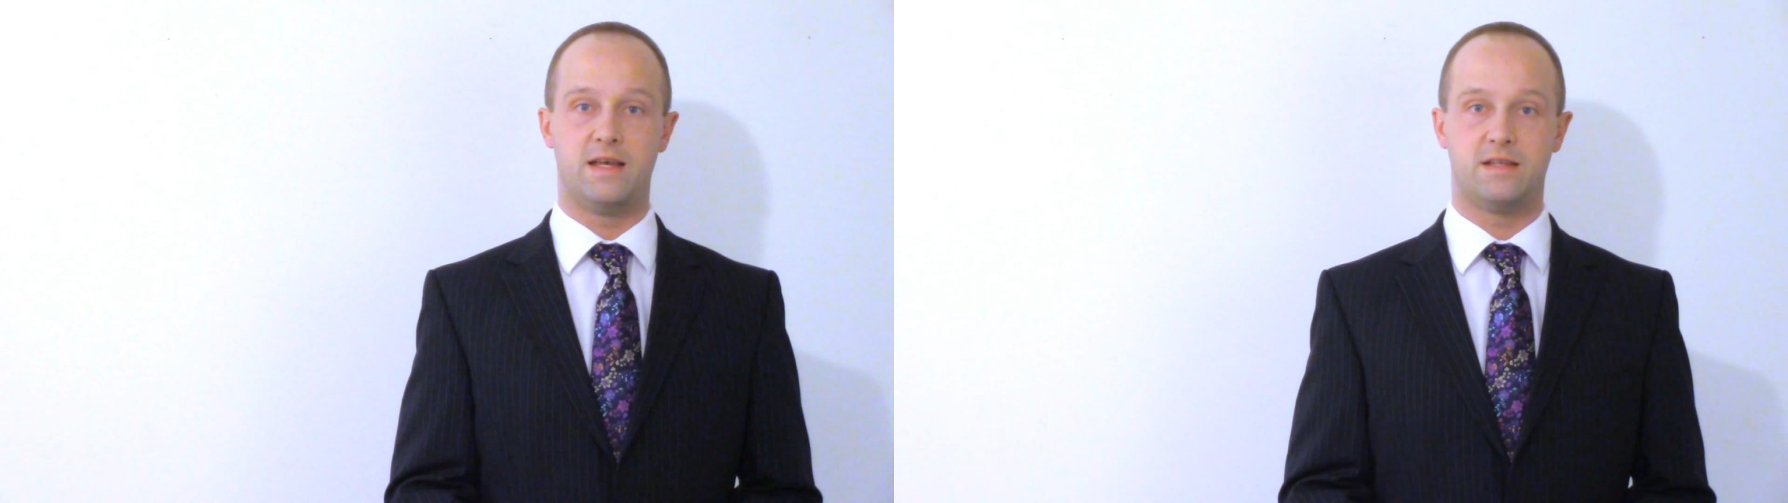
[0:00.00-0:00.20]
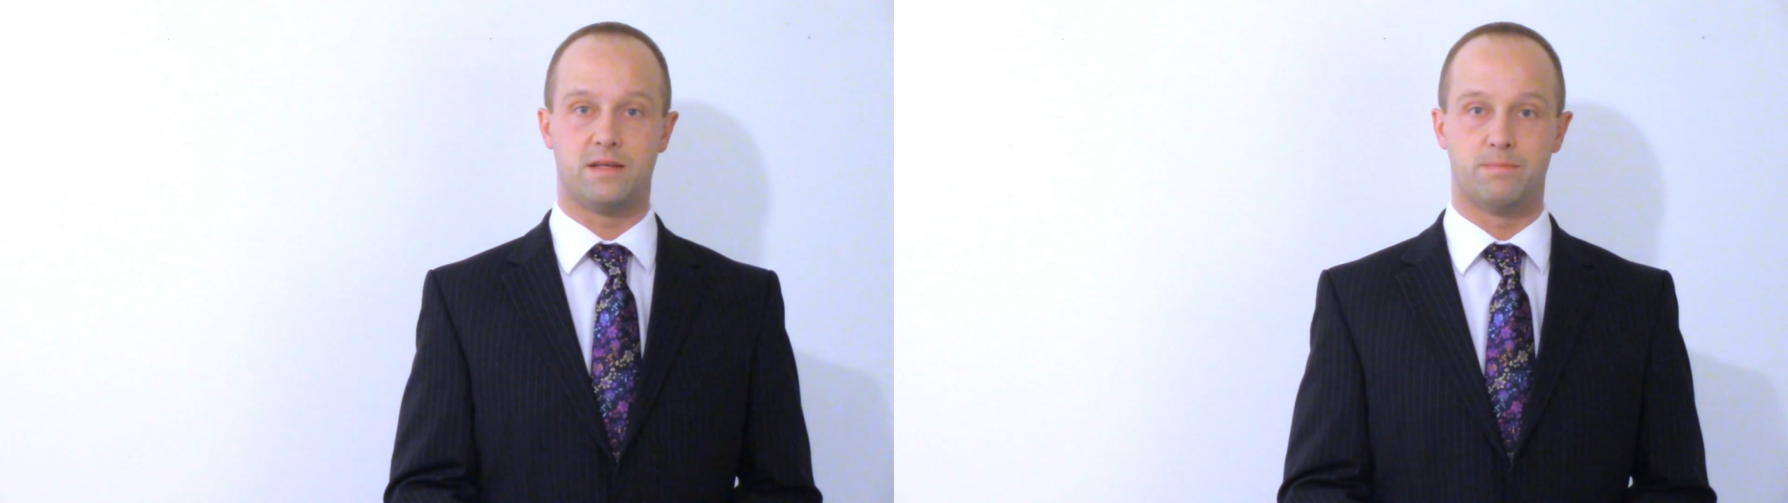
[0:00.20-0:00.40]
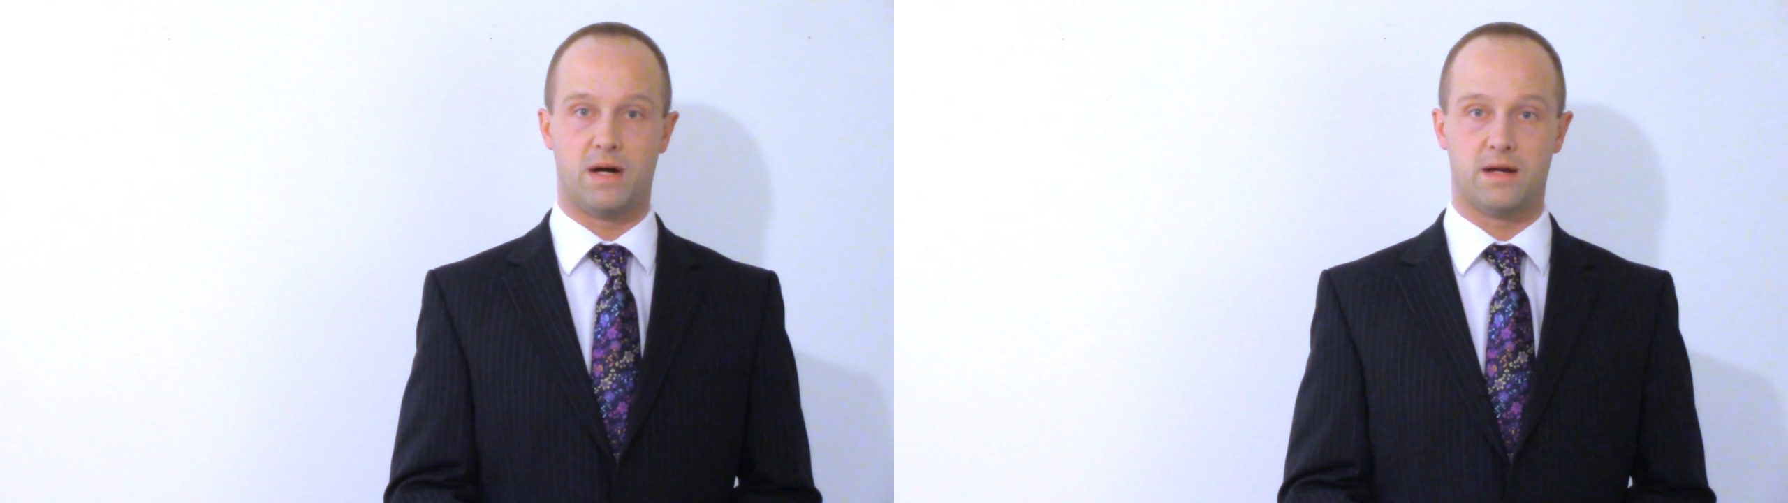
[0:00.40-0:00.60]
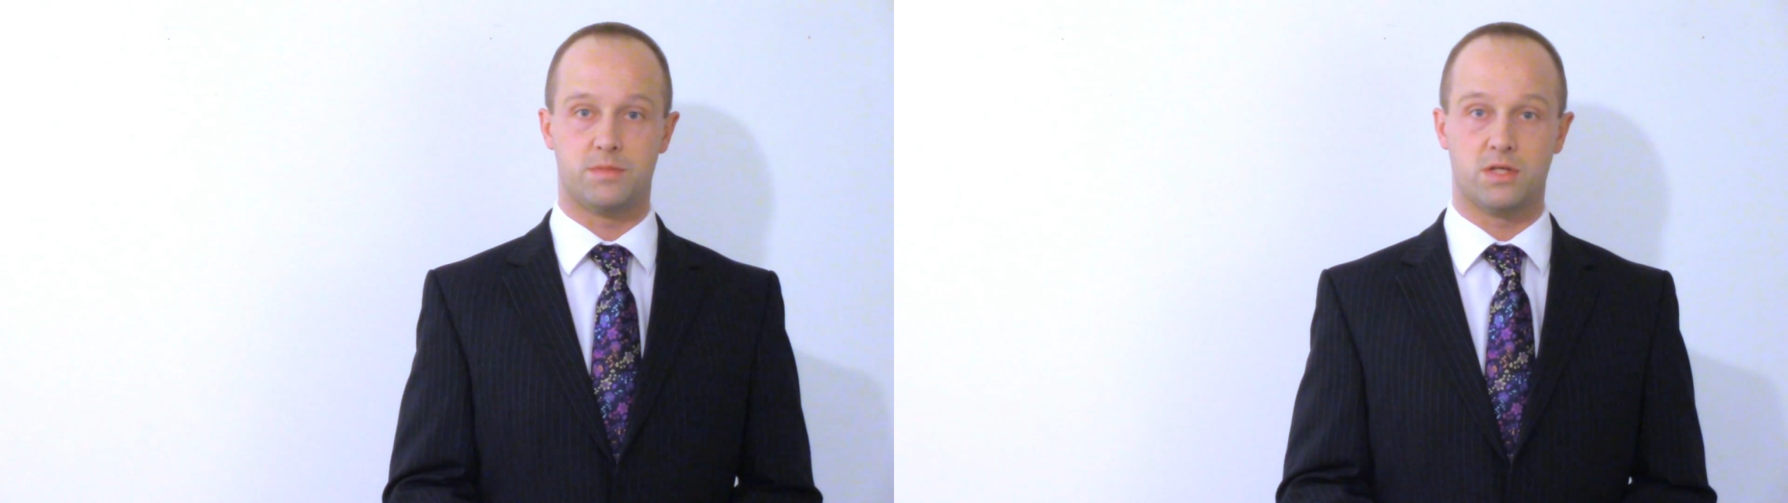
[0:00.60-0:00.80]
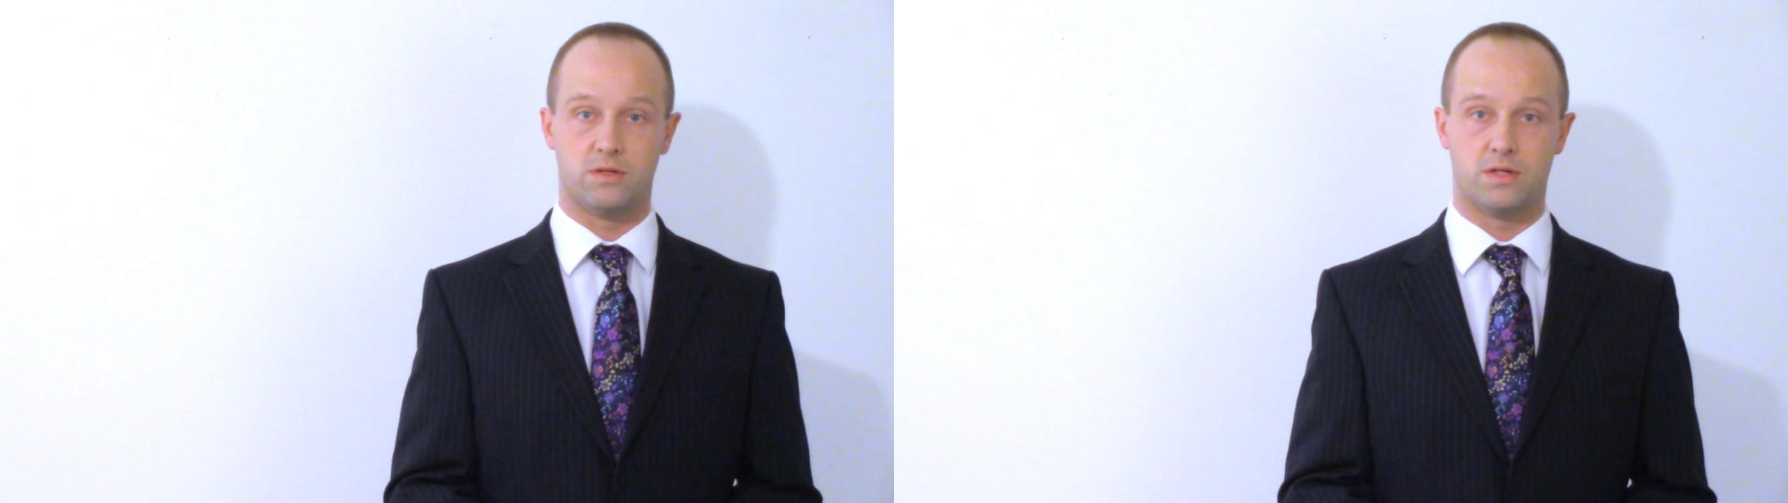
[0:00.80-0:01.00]
leaks in
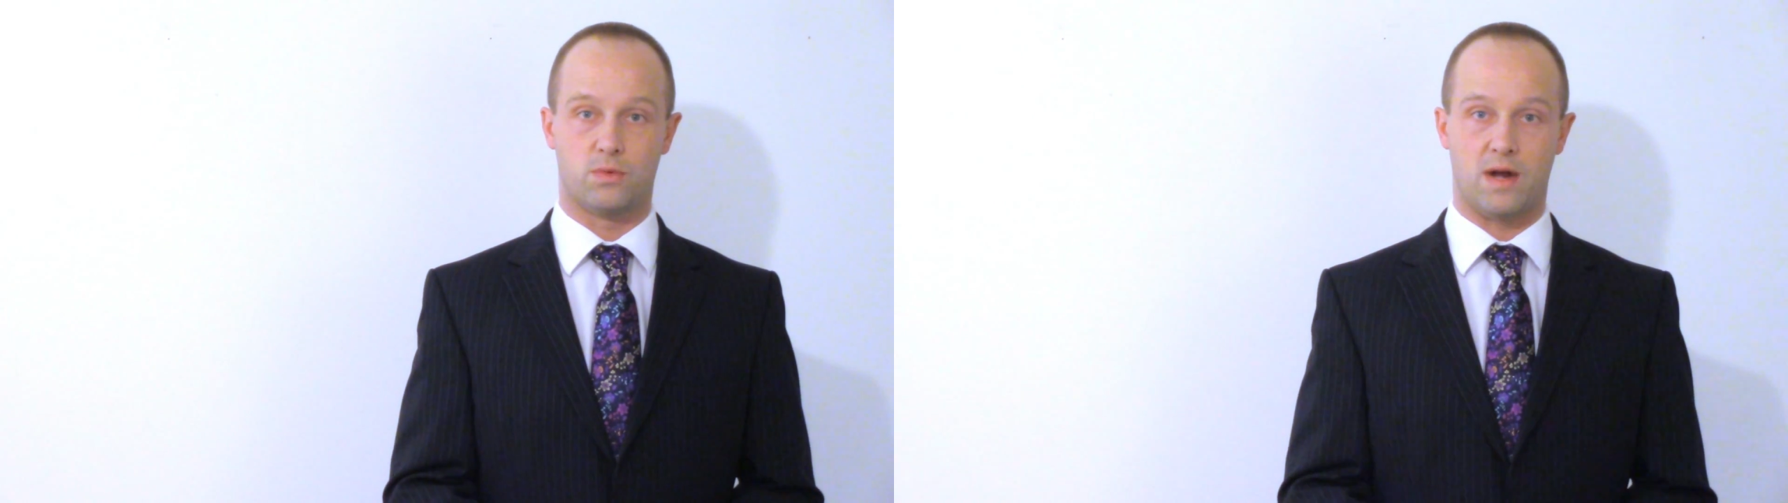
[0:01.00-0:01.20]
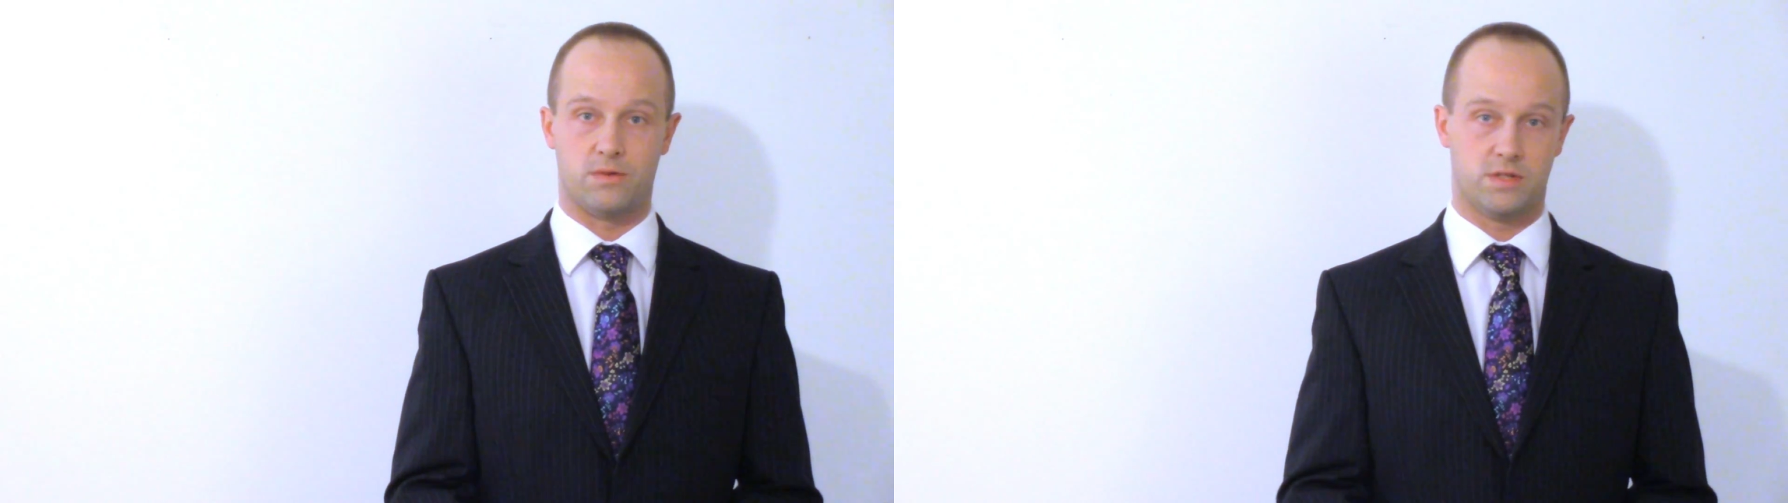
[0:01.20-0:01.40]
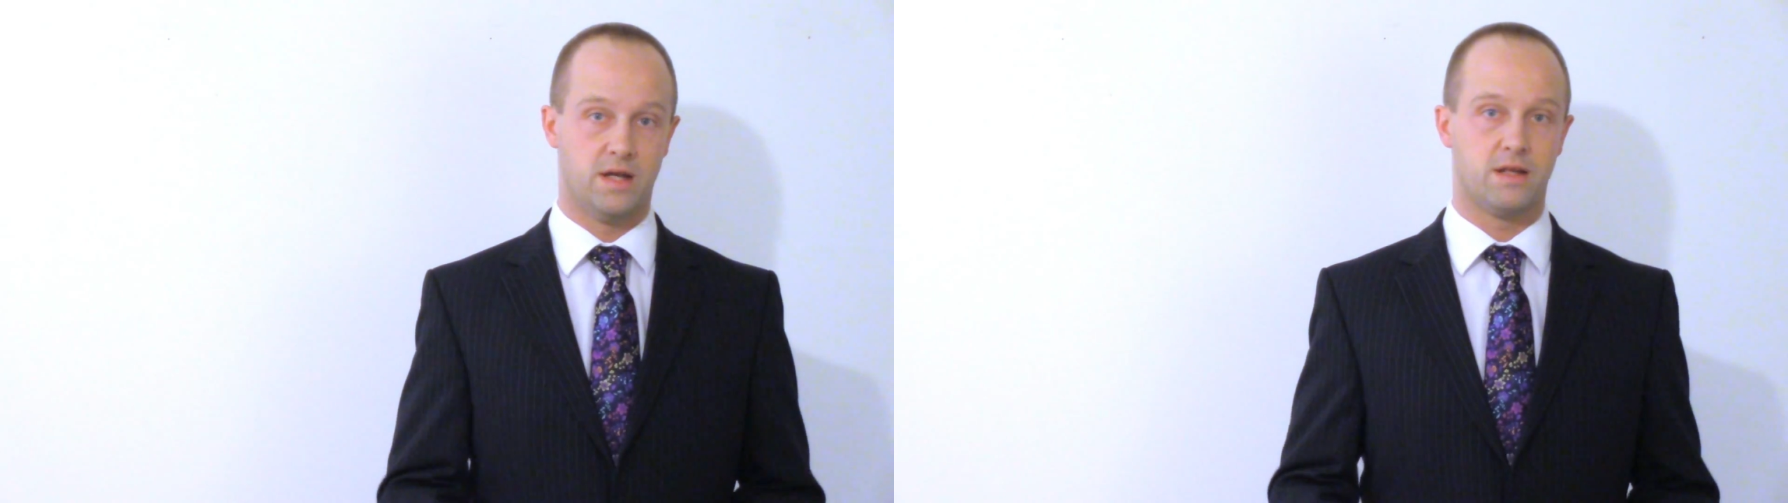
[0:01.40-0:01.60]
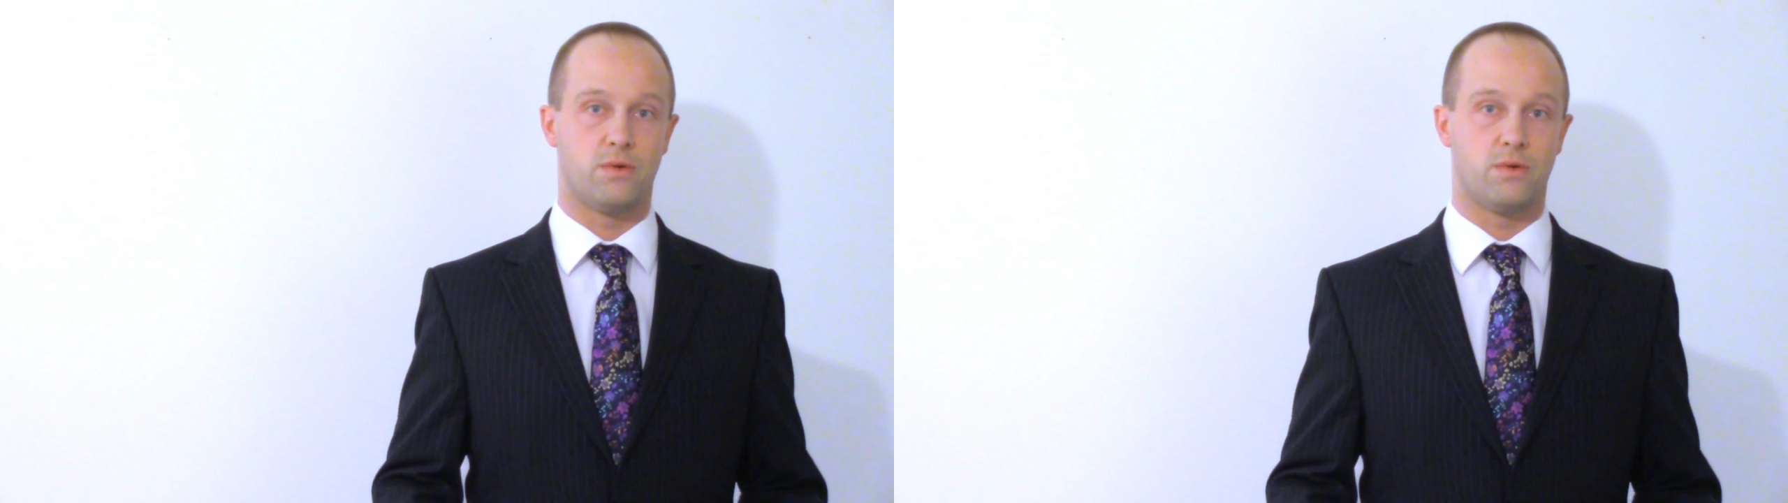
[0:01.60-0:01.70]
pipes underground.